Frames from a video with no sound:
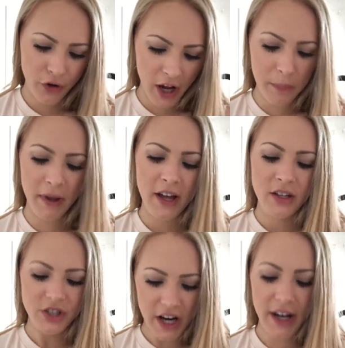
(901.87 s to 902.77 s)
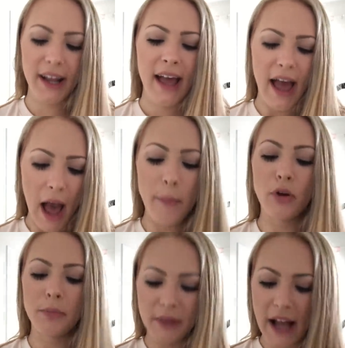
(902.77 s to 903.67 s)
grape, cherry,
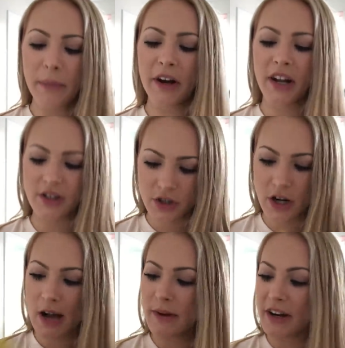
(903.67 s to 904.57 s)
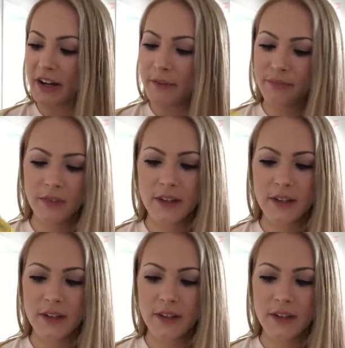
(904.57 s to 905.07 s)
apple, blackberry, and strawberry.